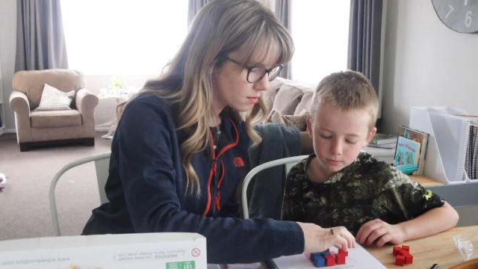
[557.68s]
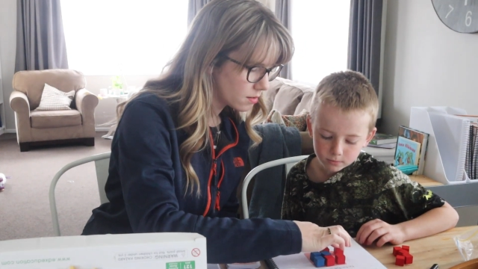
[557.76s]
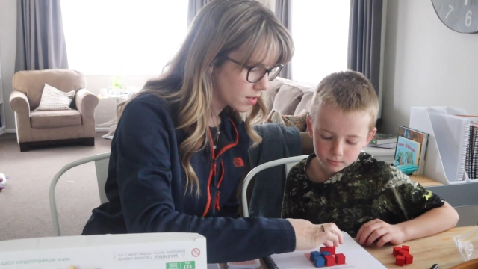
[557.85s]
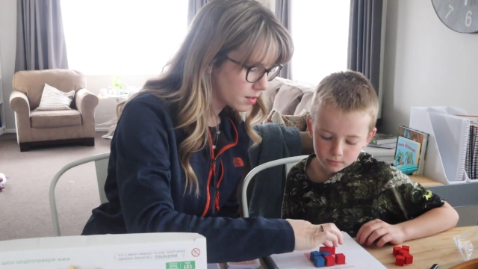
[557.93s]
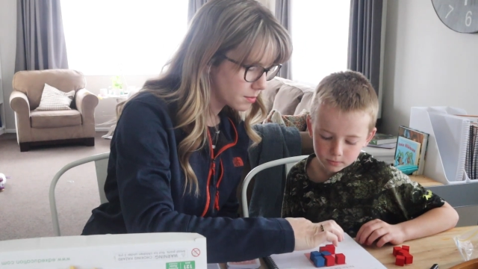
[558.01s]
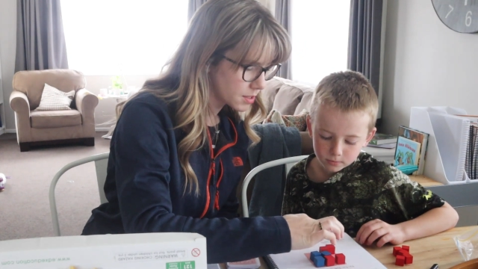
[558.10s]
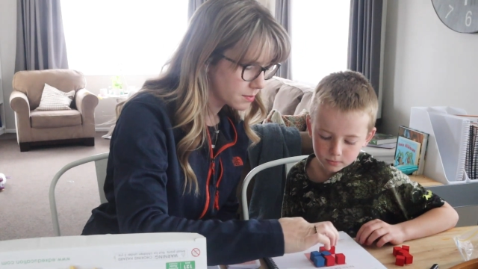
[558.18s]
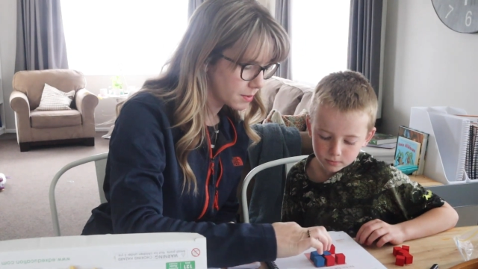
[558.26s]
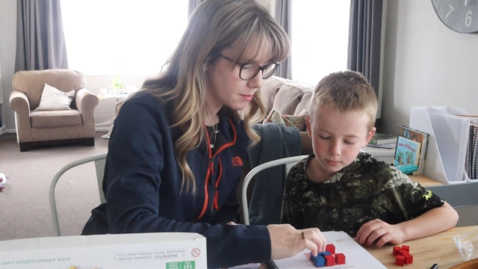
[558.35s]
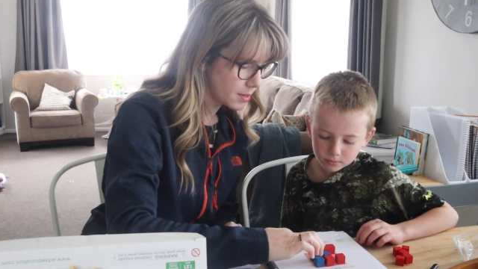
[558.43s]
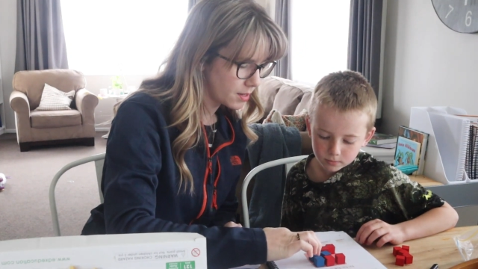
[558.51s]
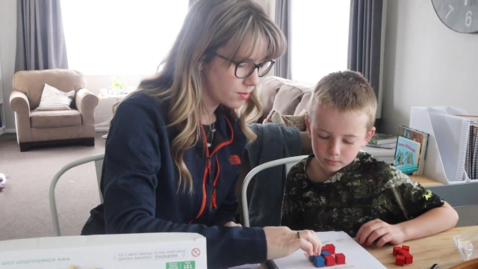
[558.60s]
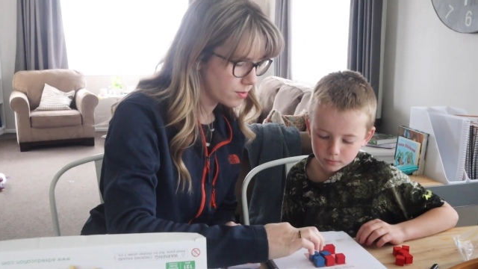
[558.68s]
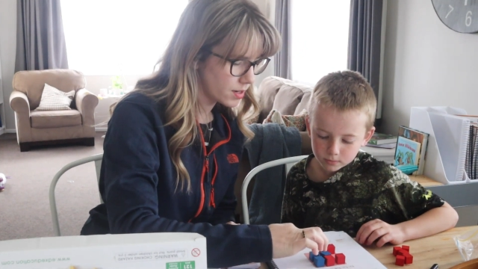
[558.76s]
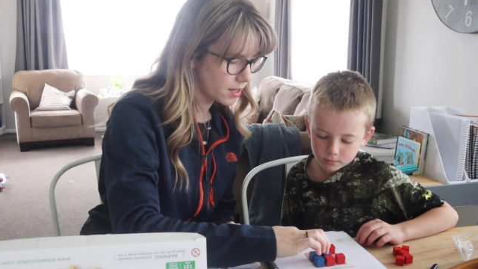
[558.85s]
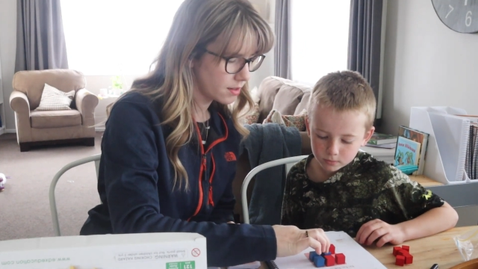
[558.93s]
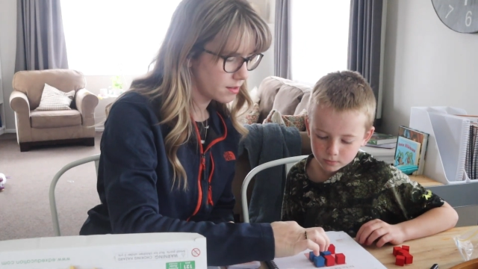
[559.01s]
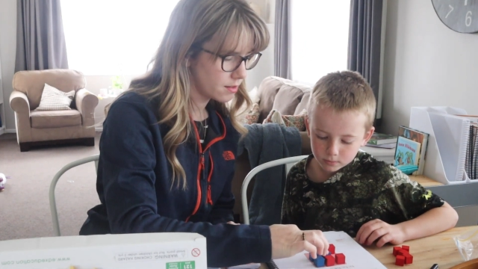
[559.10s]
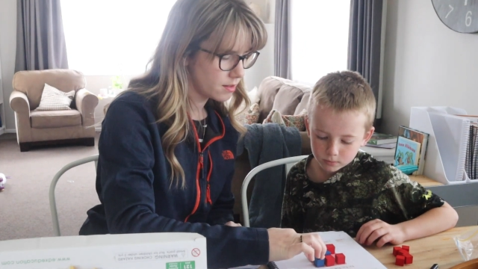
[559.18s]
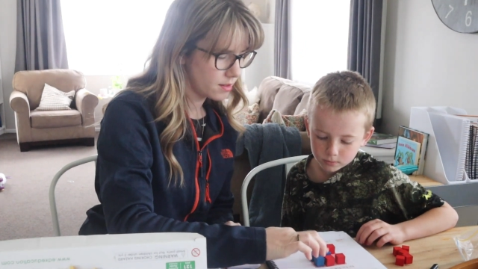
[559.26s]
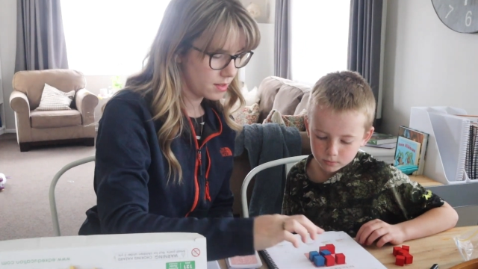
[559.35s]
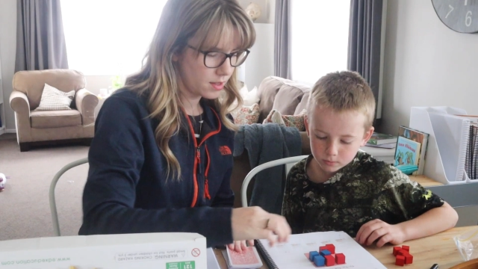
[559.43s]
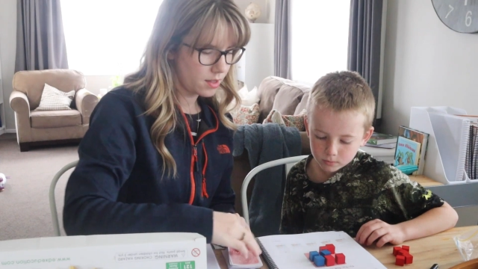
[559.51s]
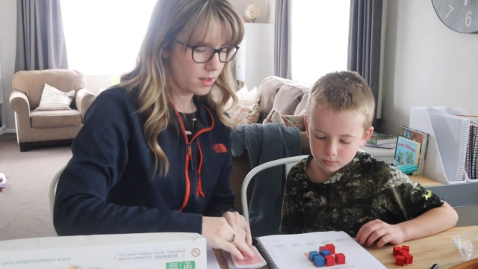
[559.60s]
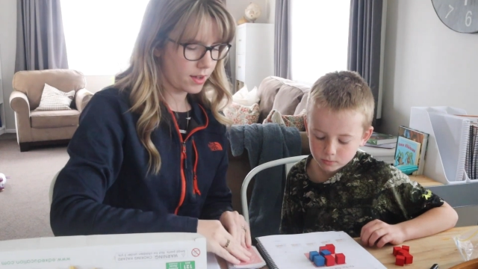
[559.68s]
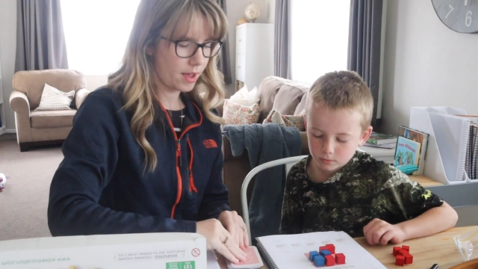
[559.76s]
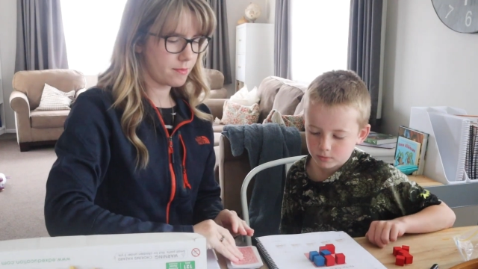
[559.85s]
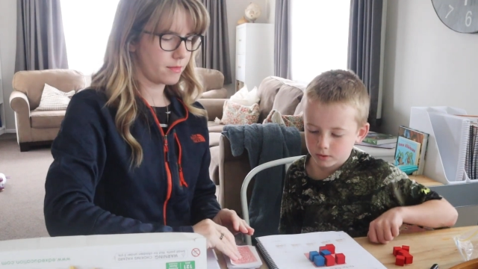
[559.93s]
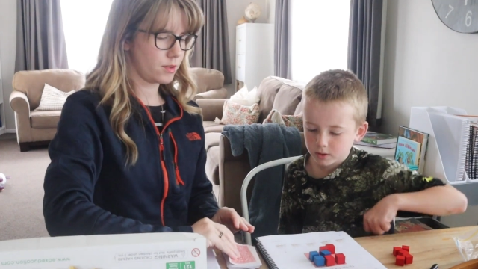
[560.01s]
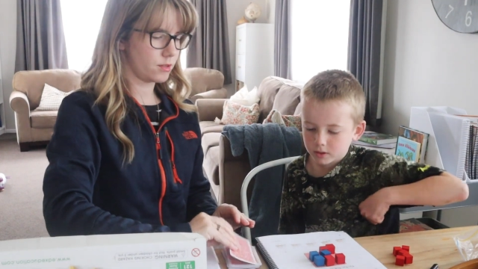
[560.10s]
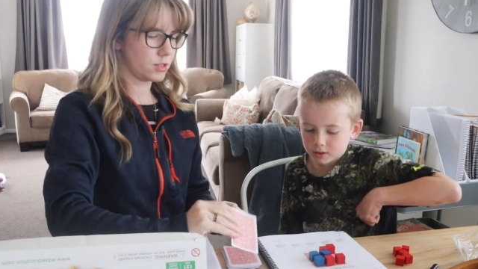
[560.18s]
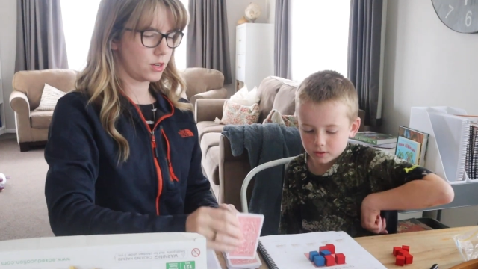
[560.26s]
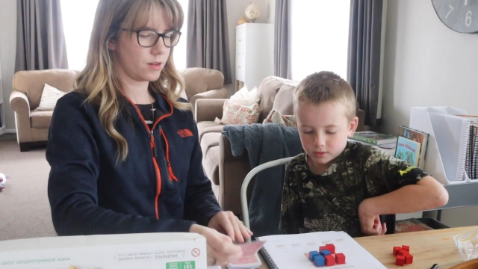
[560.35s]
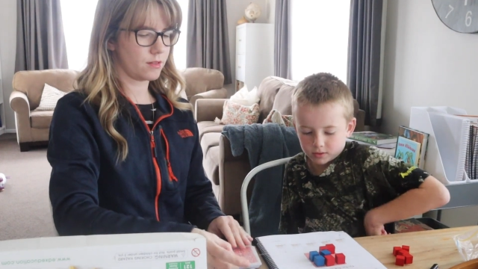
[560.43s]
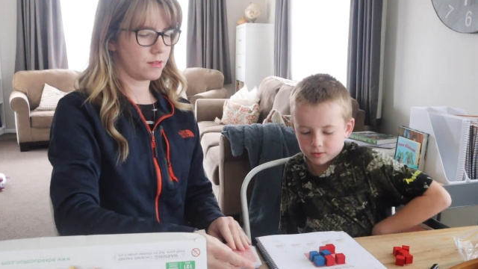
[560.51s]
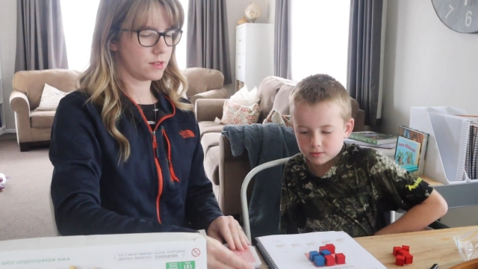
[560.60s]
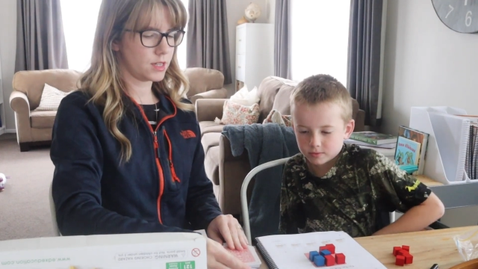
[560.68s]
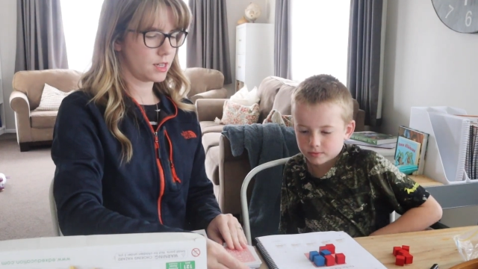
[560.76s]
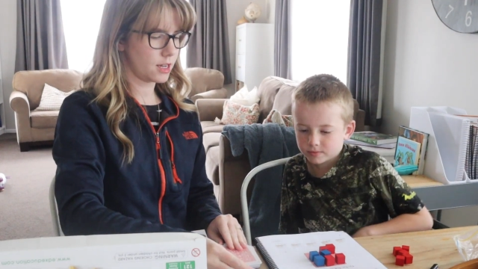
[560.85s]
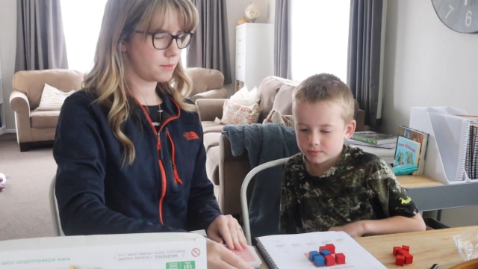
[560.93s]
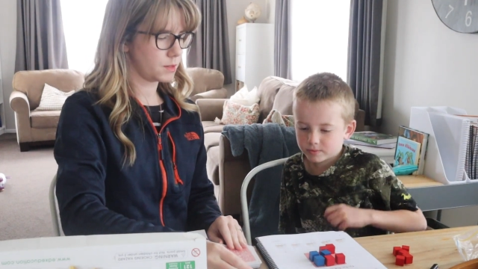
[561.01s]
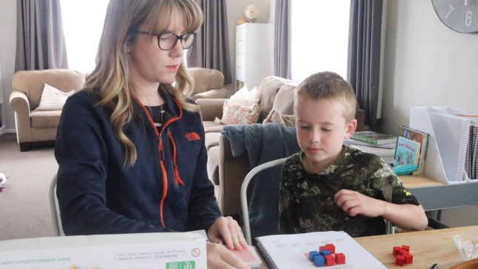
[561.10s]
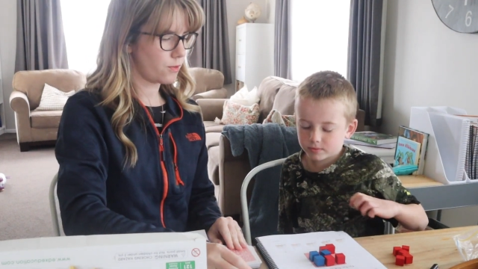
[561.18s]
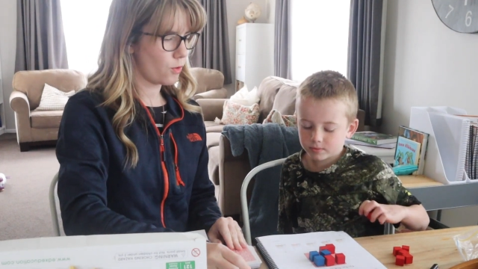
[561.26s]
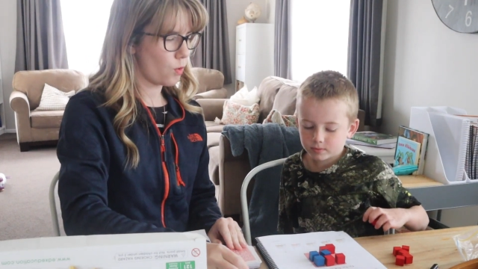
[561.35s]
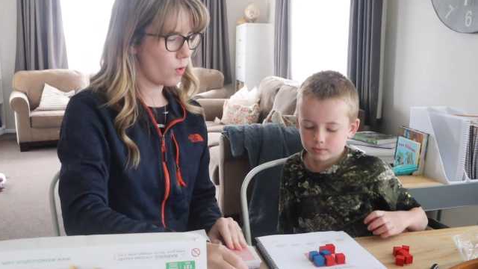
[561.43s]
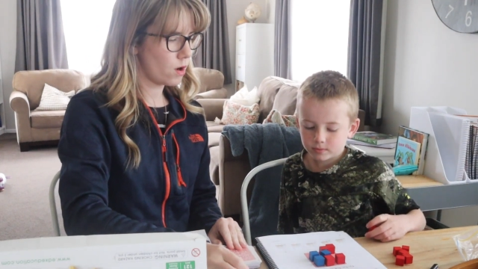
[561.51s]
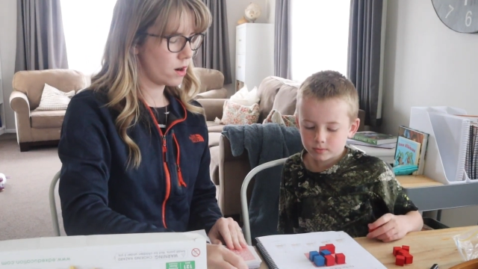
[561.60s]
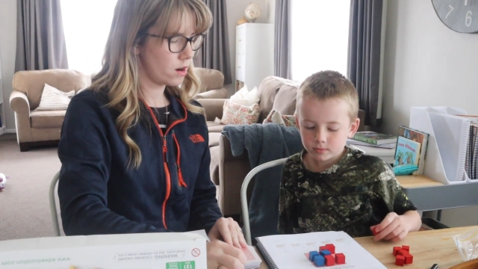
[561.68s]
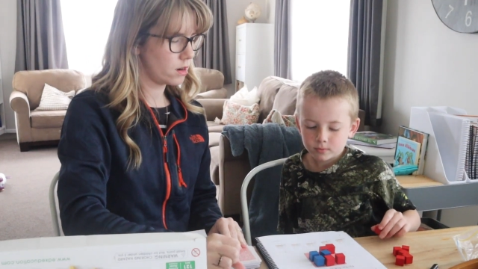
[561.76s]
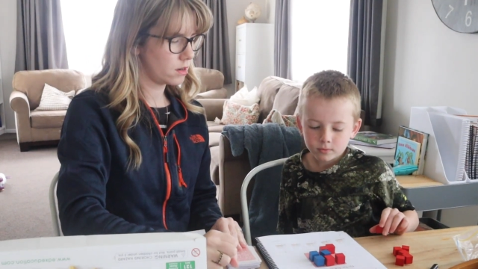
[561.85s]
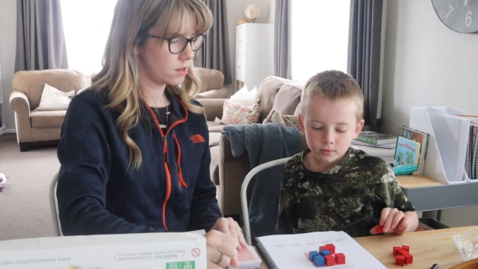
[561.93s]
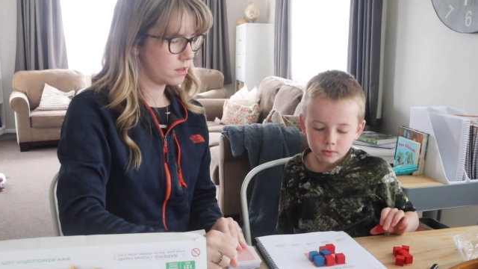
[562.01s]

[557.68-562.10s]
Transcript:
Speaker 1: I think it must be me already. Okay, your turn. 10 times 4.